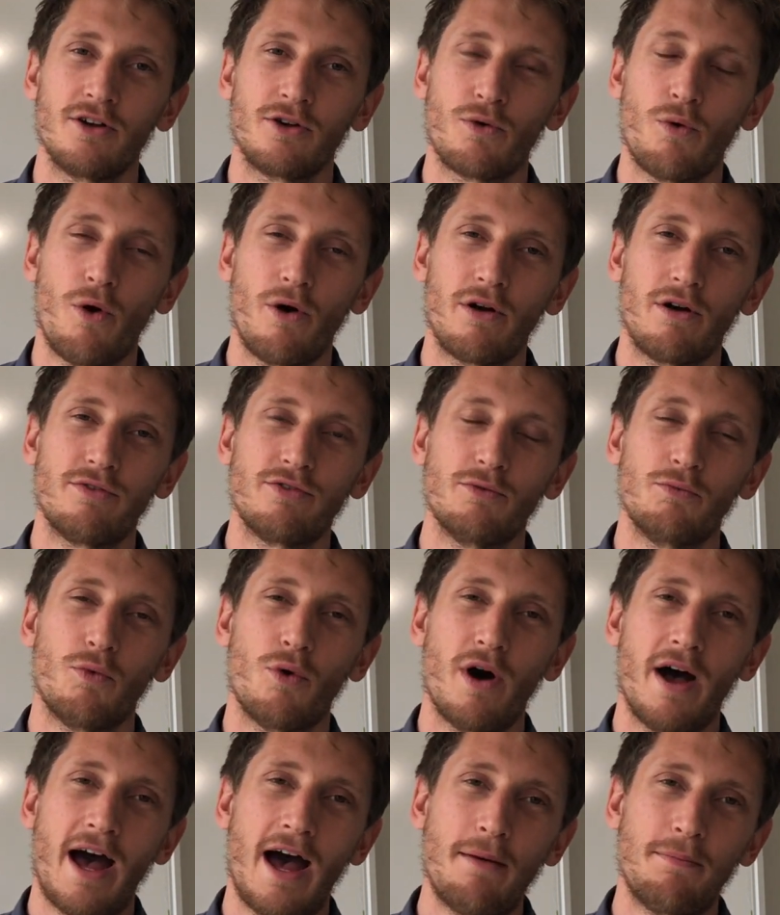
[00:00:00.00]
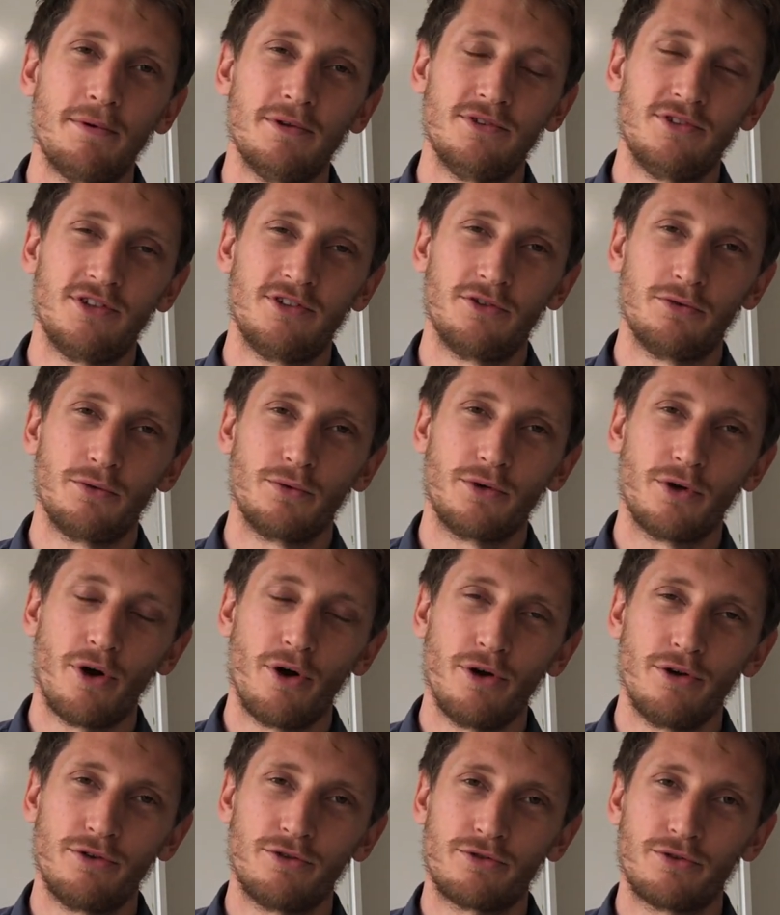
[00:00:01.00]
Quite often what happens is it will
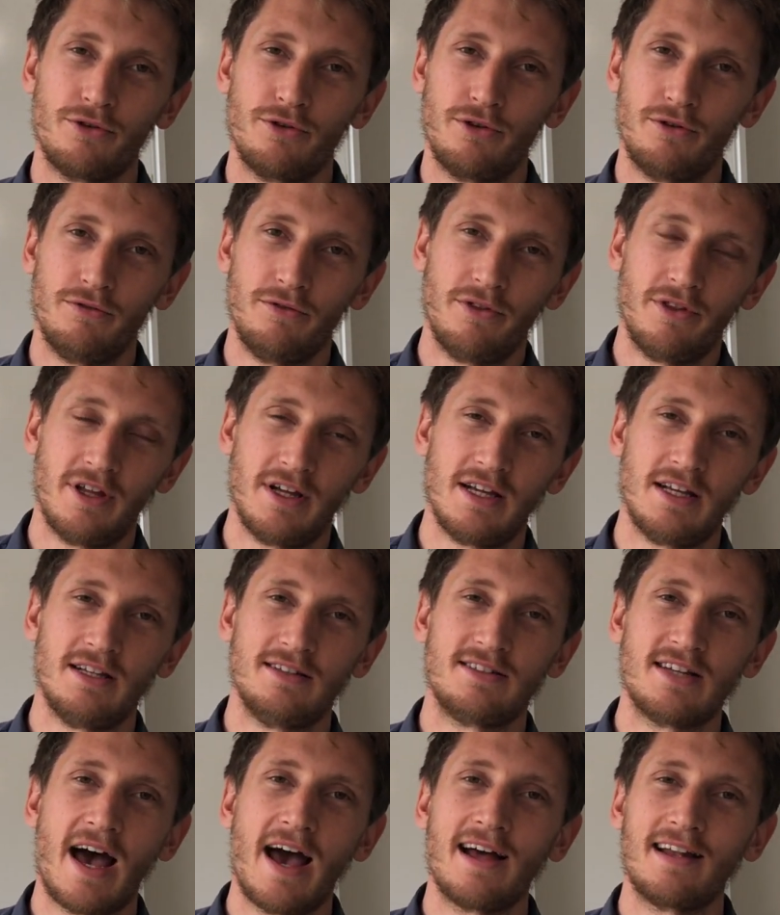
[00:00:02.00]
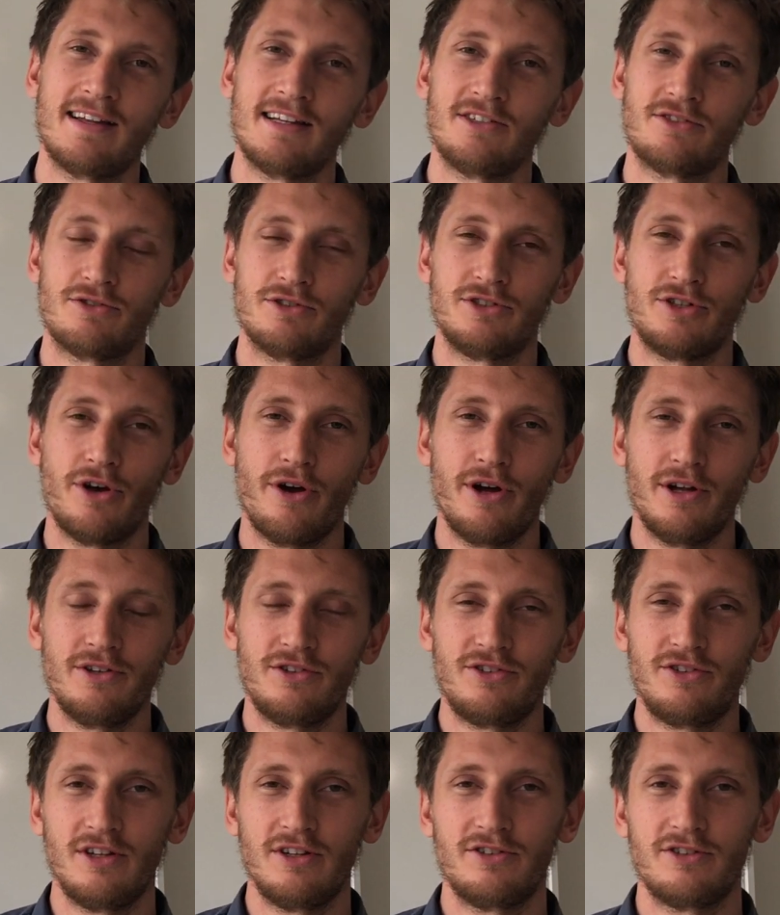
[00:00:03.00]
go through the tailings return
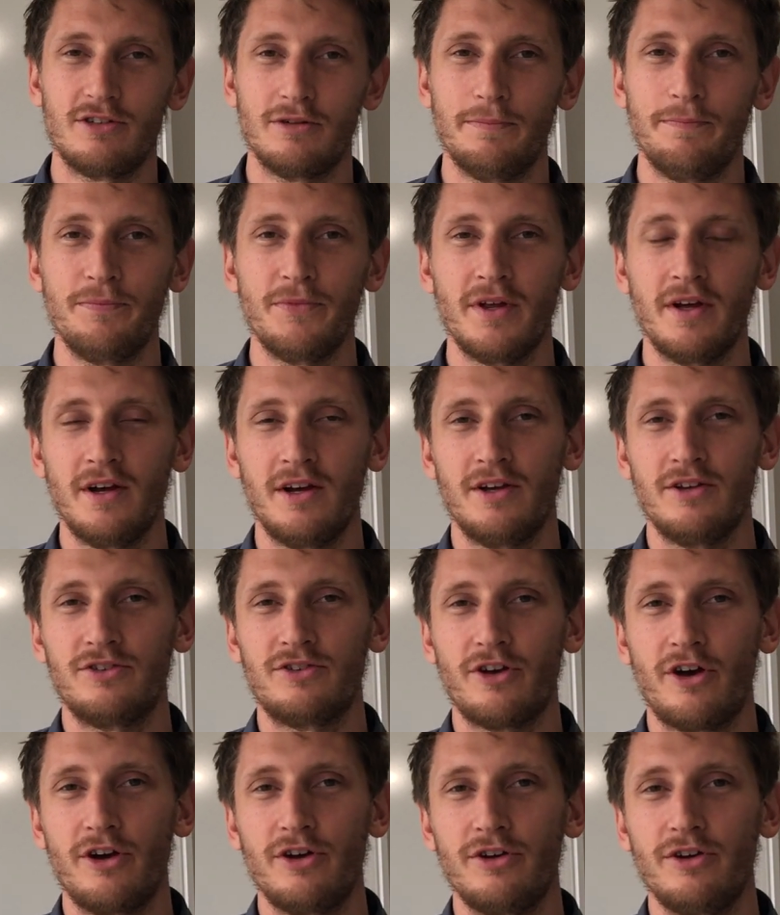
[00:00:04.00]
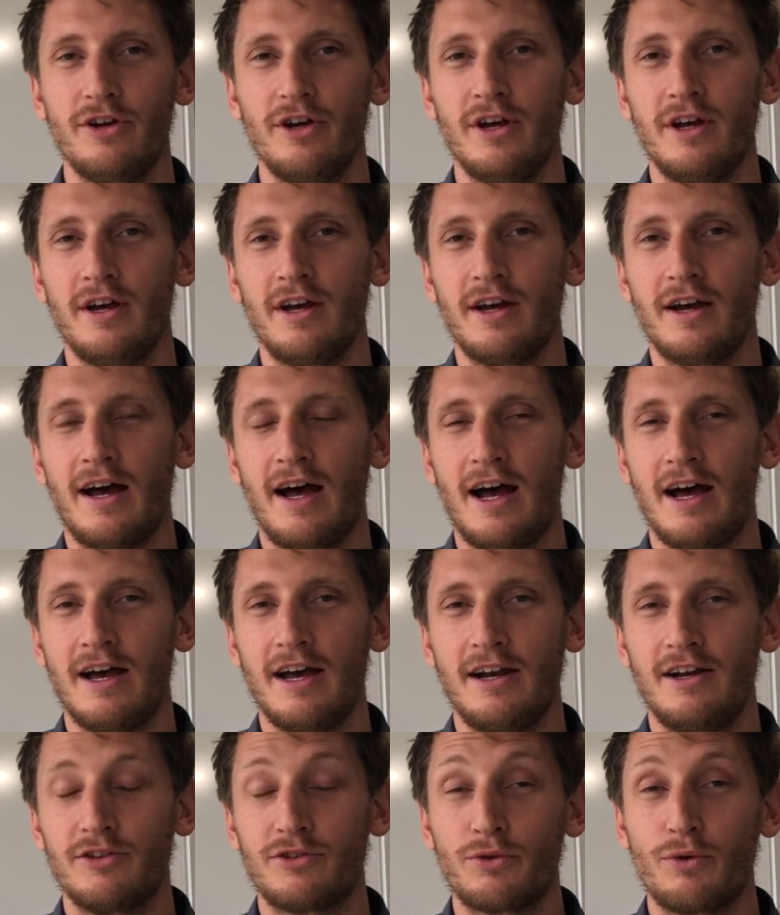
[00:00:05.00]
system. So,
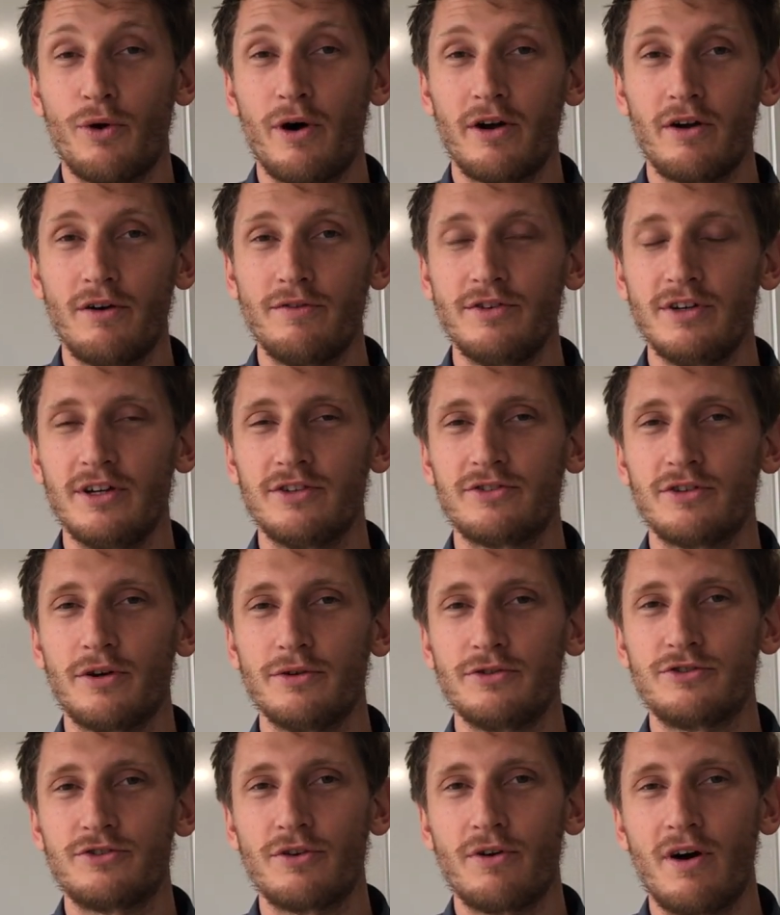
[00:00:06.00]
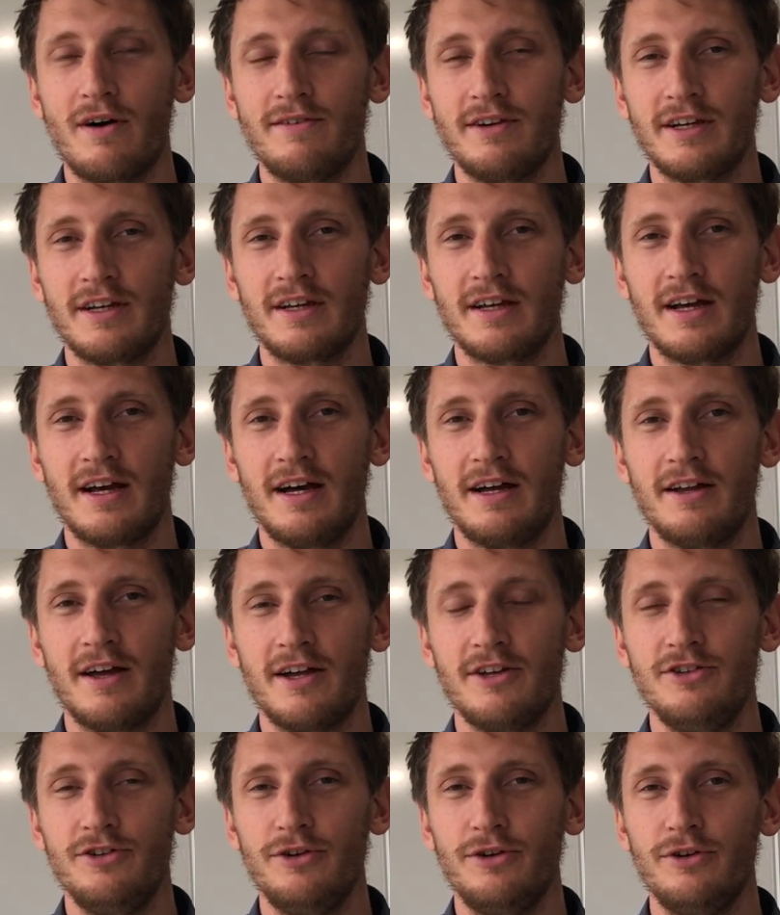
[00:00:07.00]
and it's quite obvious, I was driving
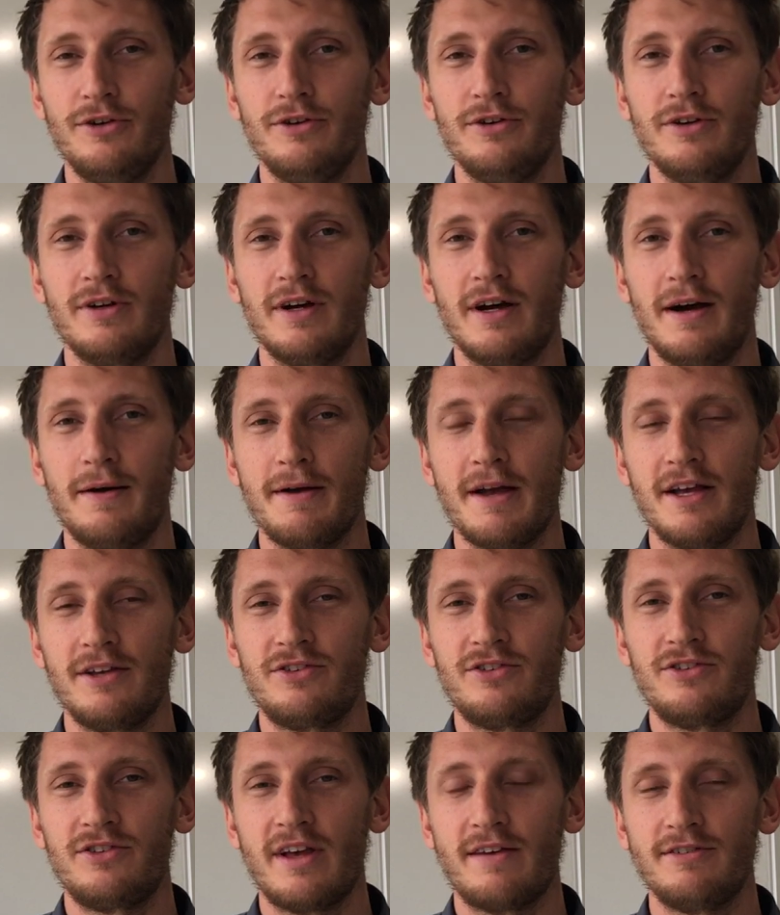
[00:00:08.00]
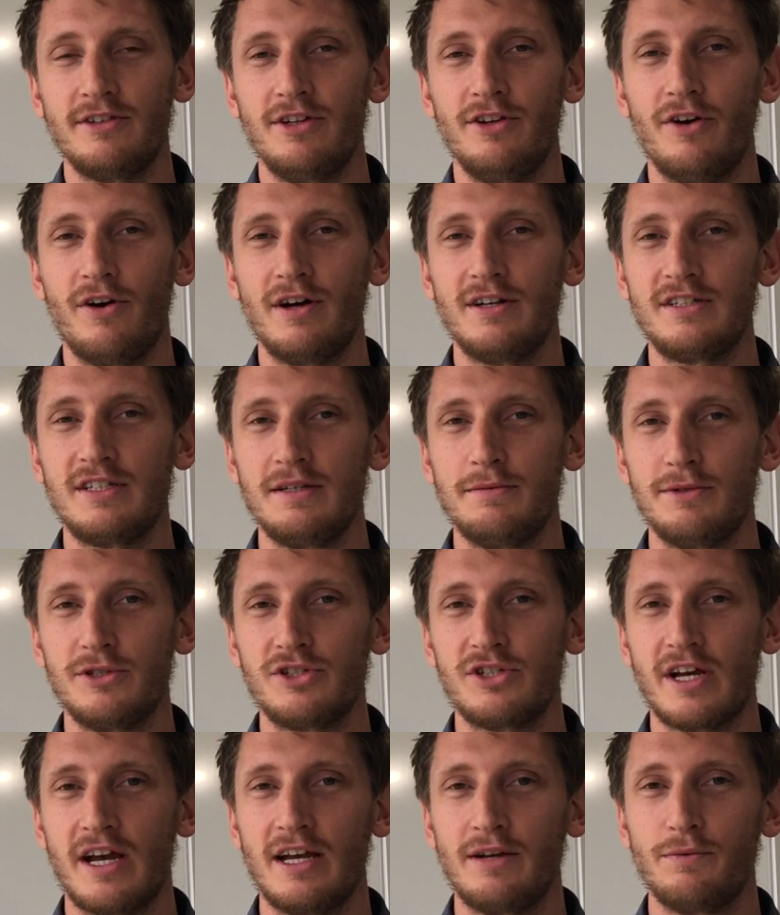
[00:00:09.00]
a new S790
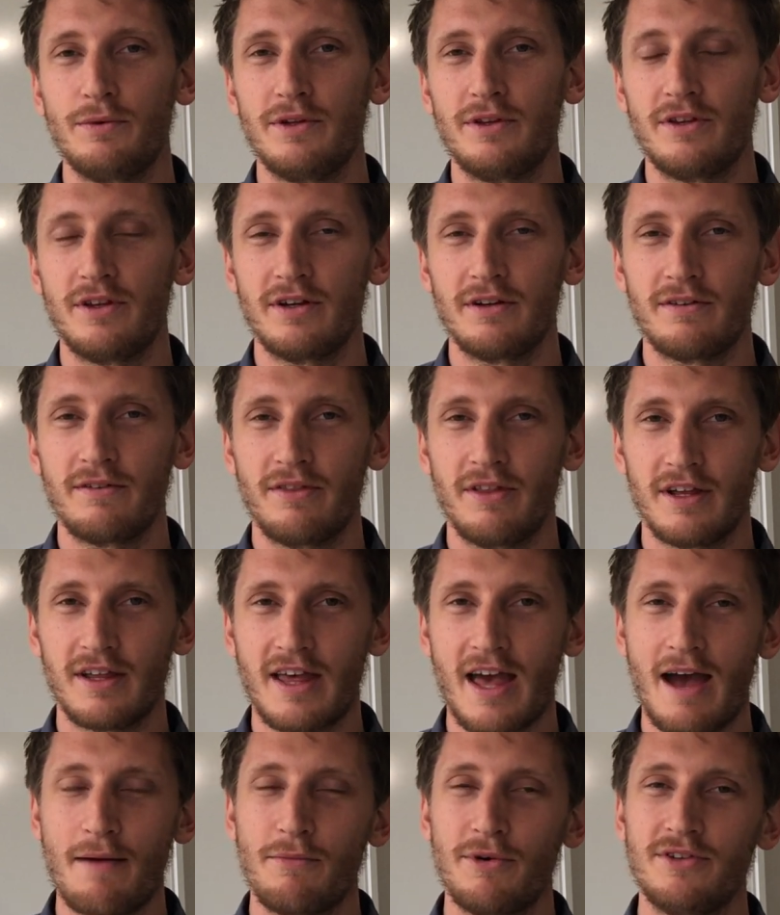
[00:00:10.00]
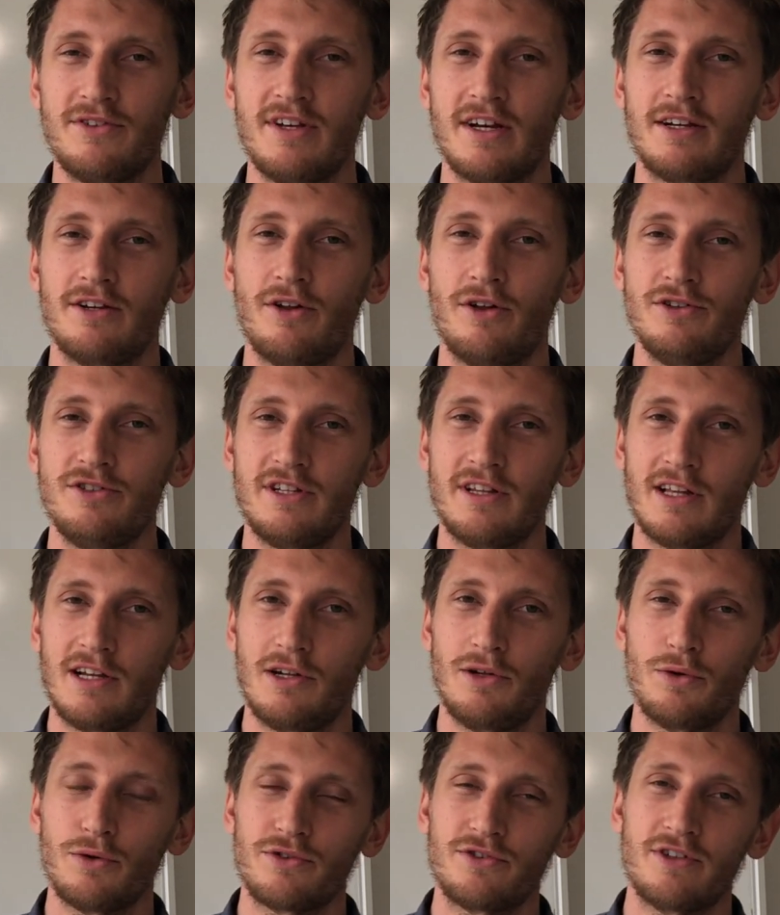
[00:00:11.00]
machine with the camera technology
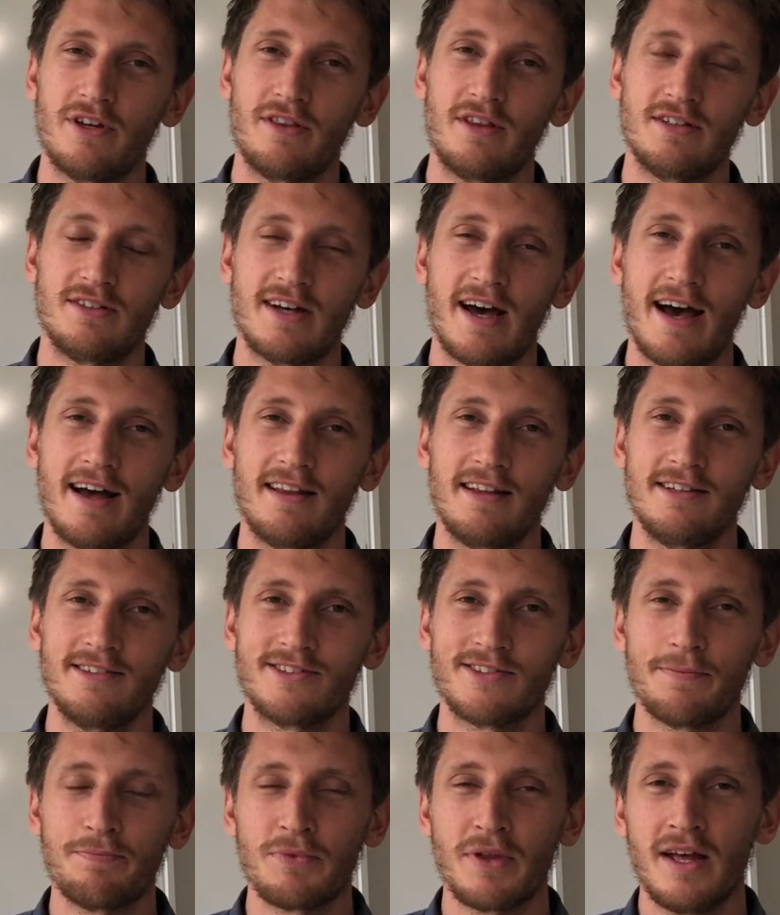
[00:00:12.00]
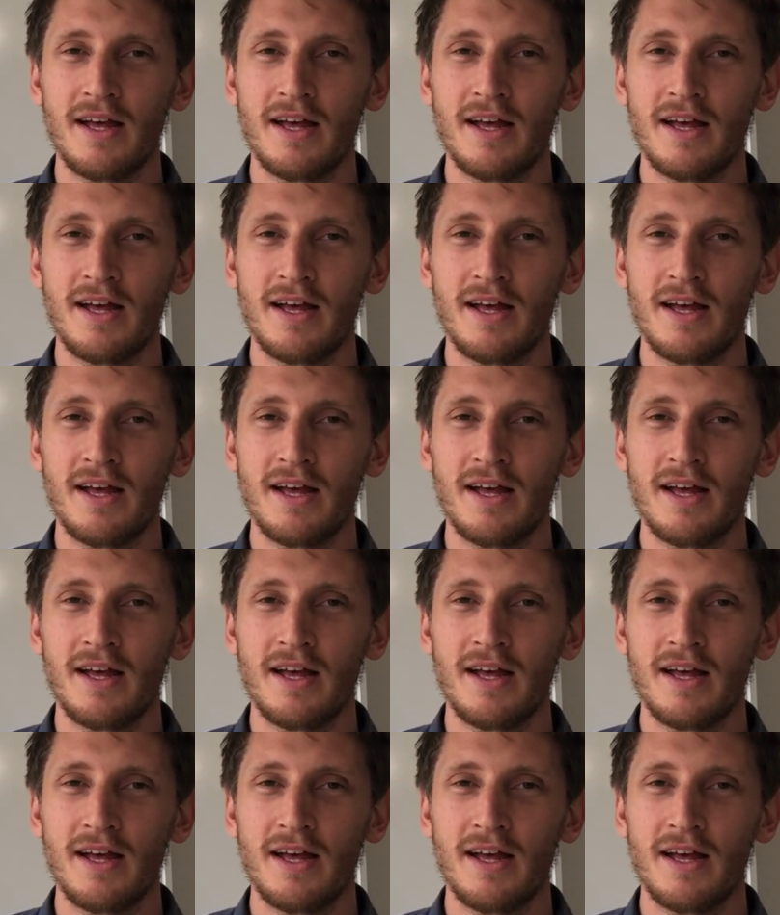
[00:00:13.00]
that looks at the tailings.